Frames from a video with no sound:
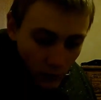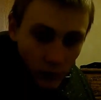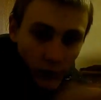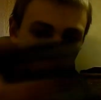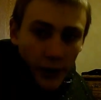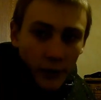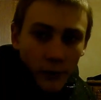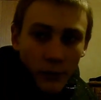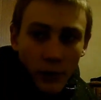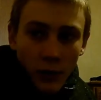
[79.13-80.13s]
whatnot.
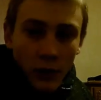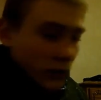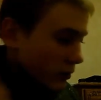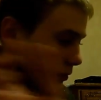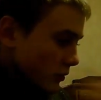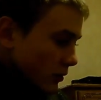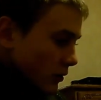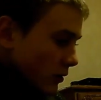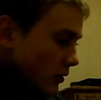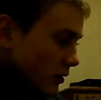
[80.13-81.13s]

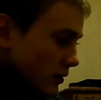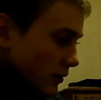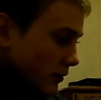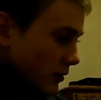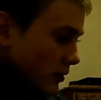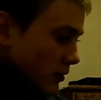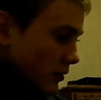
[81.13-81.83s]
So anyway.